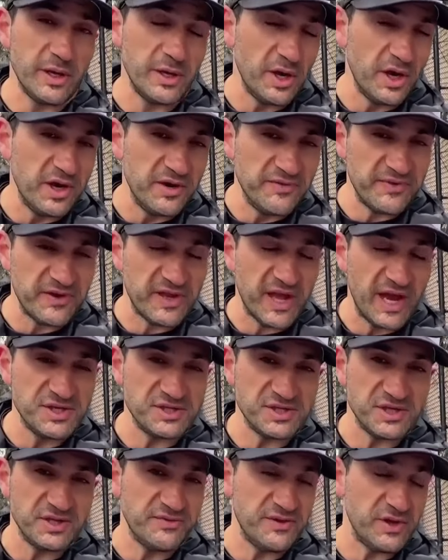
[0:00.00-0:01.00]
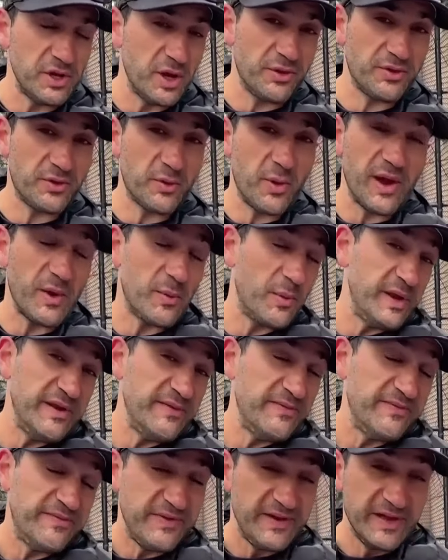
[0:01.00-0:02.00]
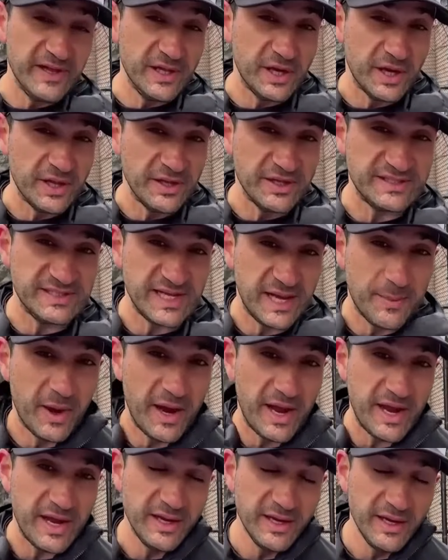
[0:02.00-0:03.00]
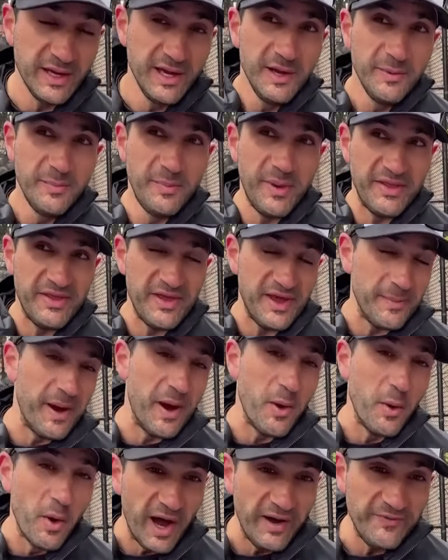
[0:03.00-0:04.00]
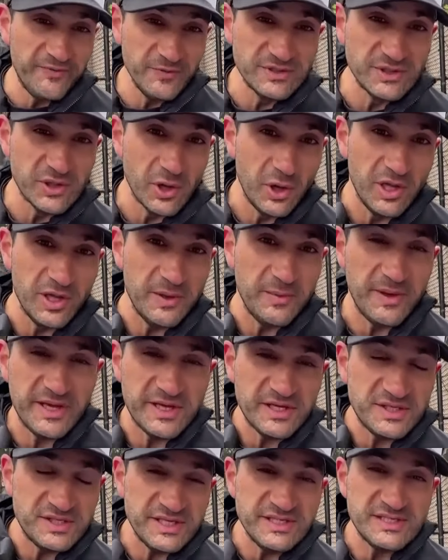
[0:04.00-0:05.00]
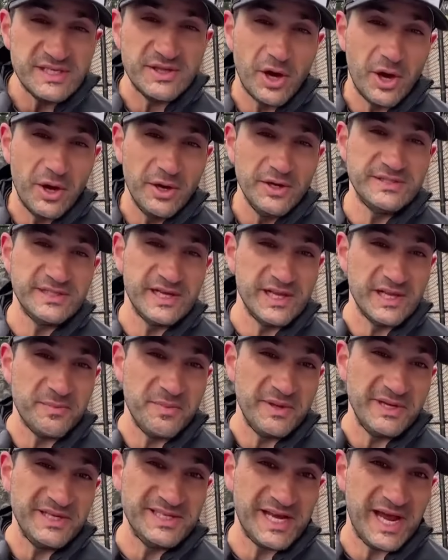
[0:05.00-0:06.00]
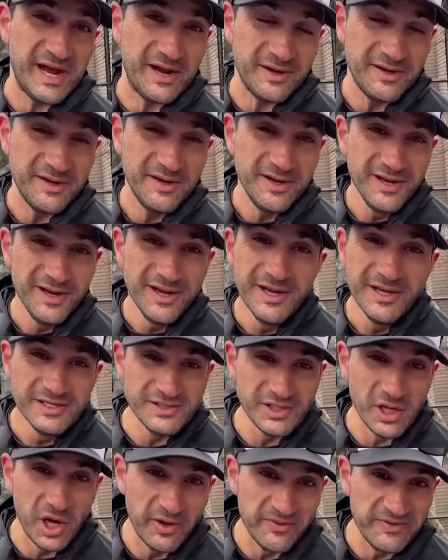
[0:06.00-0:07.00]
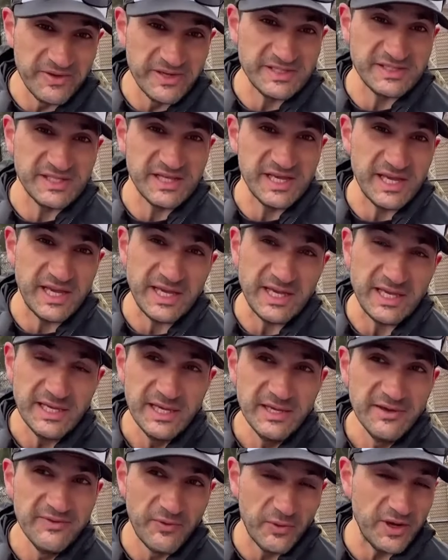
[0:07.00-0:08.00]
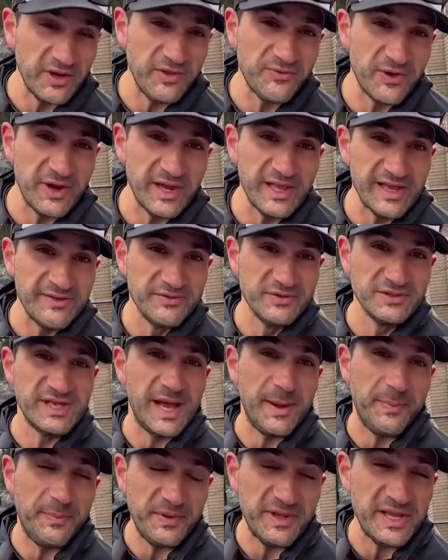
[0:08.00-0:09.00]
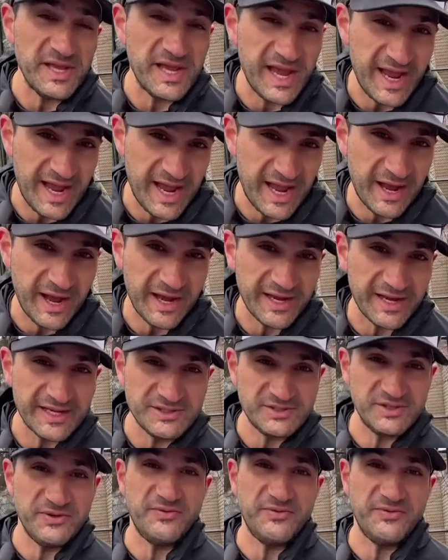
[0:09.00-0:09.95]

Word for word: a notification of the earthquake. We didn't feel it on the subway, but then my wife was calling me because she's in the hotel in Midtown. So obviously 43 levels up in the air, I guess you